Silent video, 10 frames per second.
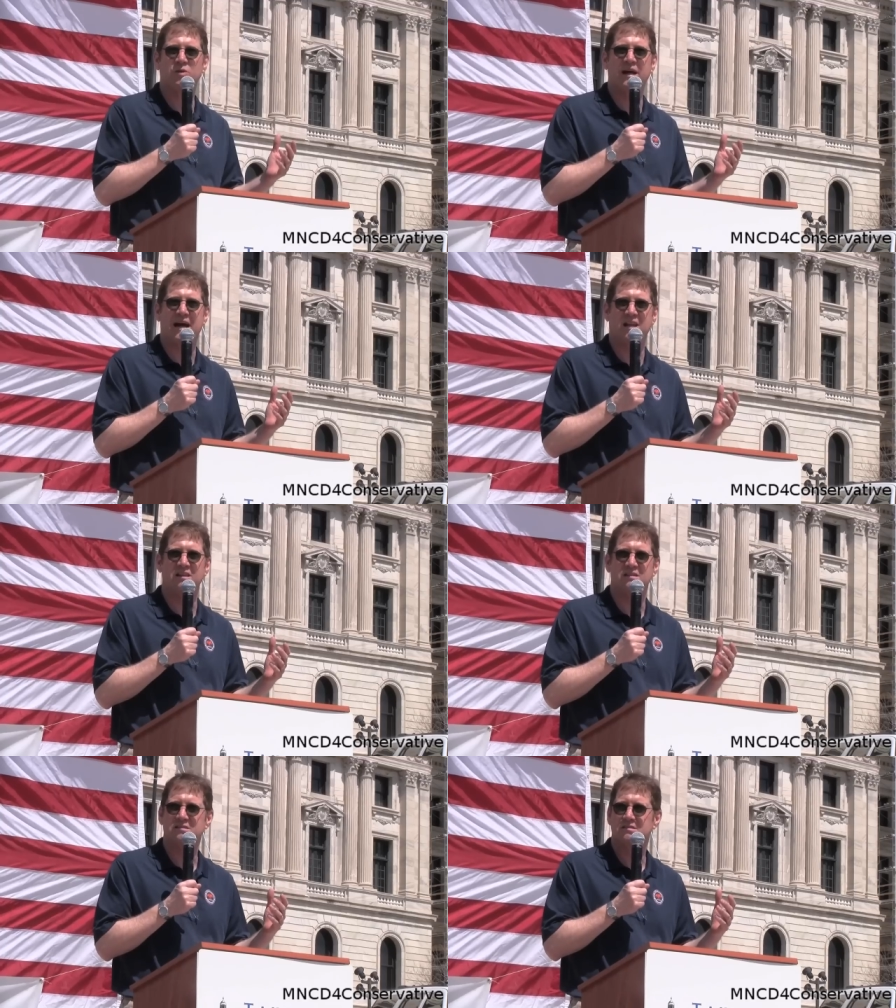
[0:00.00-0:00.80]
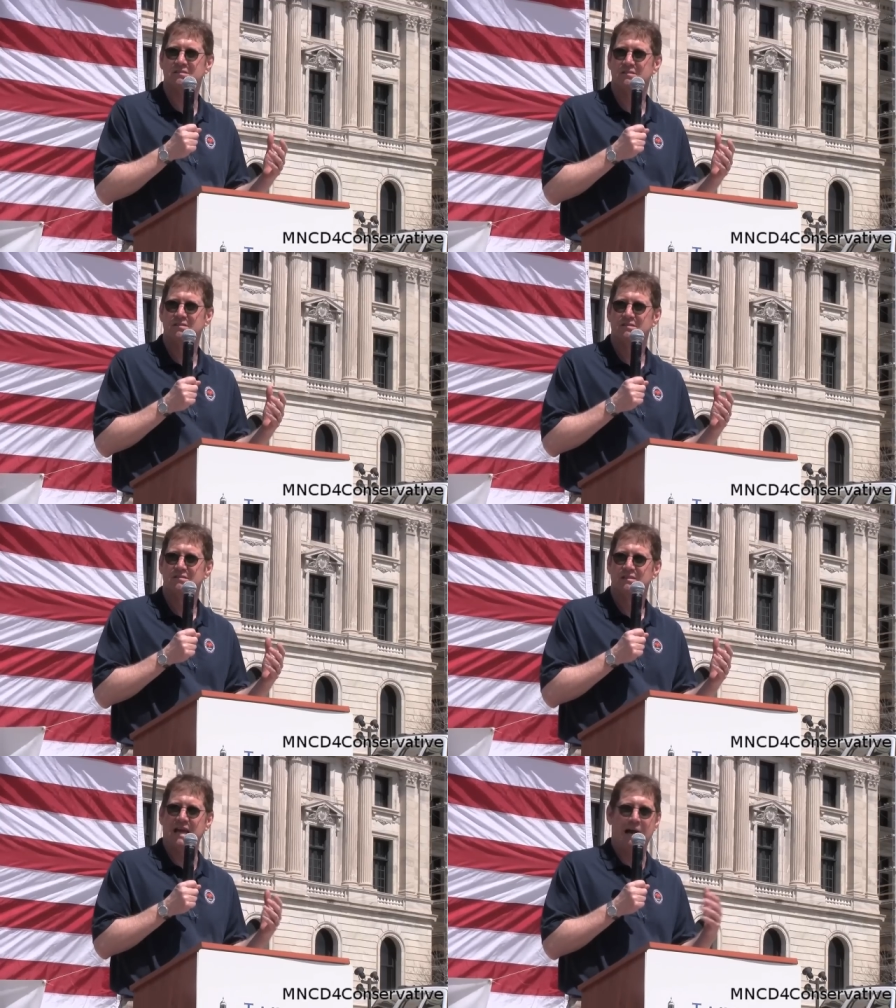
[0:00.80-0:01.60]
your way out of this.
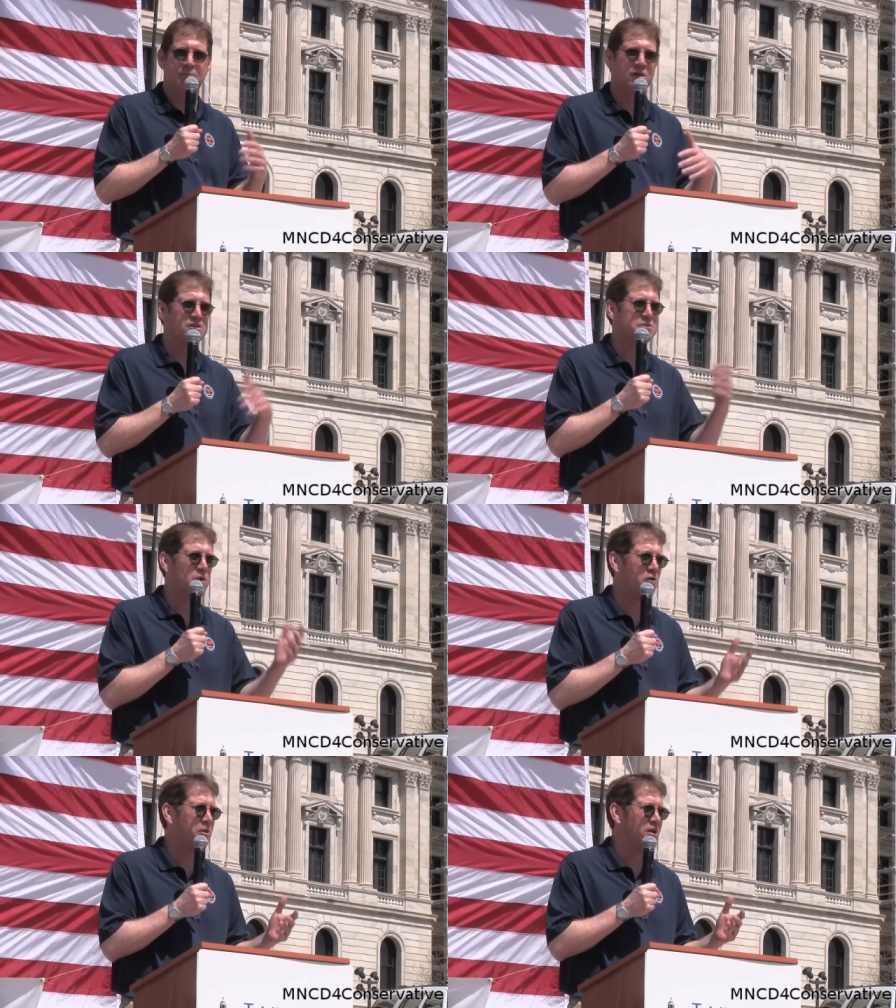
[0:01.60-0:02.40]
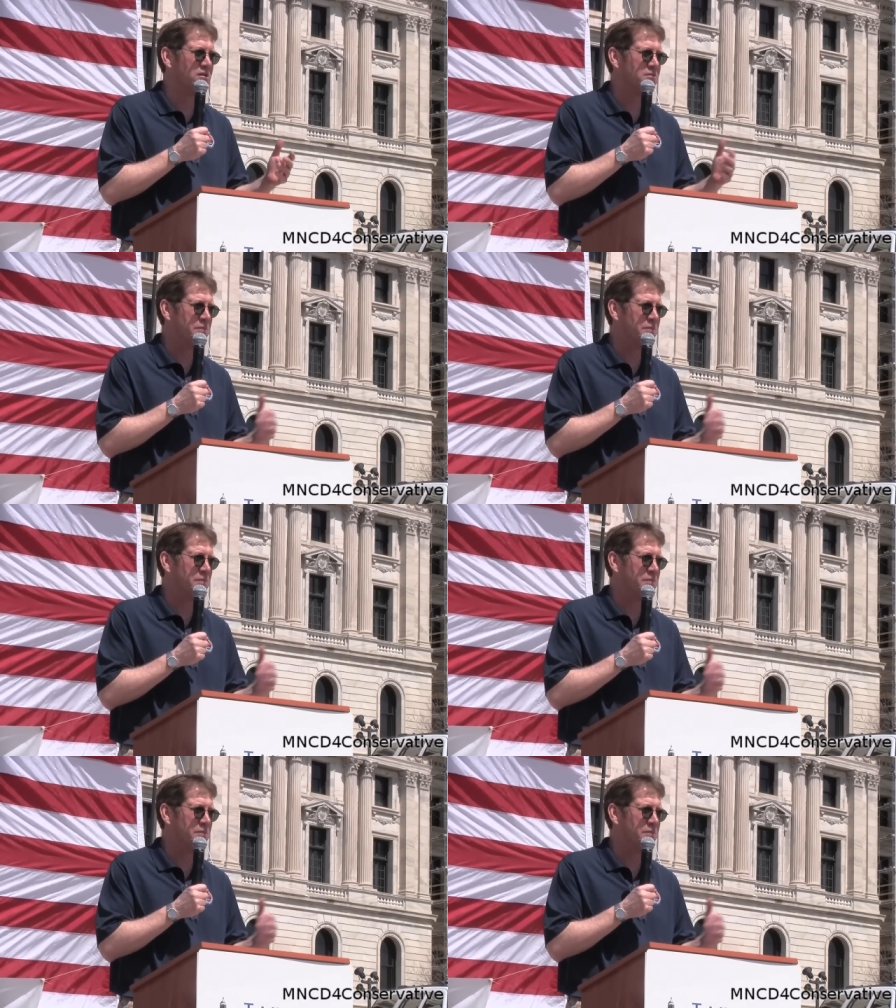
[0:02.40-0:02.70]
Capital is mobile.